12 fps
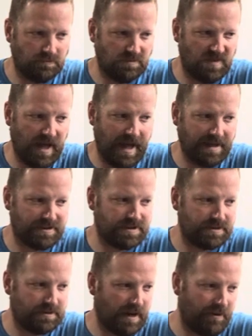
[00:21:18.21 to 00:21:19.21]

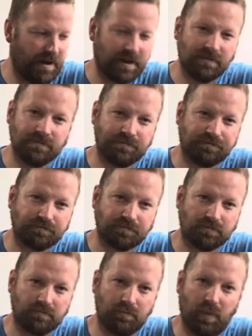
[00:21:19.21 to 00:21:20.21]
dads, I reckon.
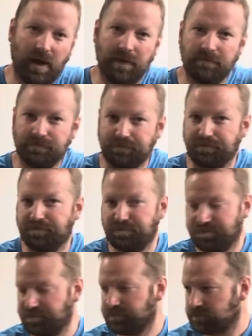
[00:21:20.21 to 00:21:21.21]
But
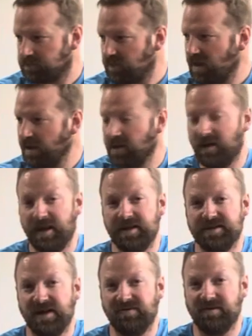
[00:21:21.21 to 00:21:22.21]

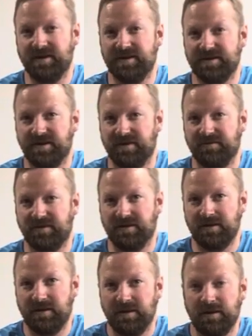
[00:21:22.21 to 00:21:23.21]
ladies definitely deserved
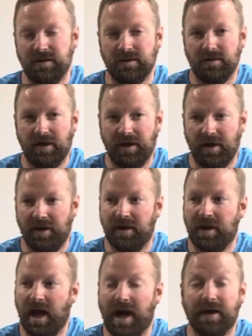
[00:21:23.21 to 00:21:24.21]
a
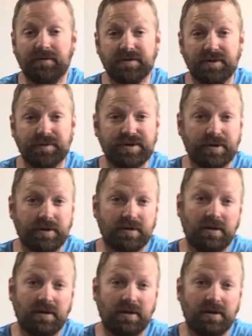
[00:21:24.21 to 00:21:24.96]
nod of some sort.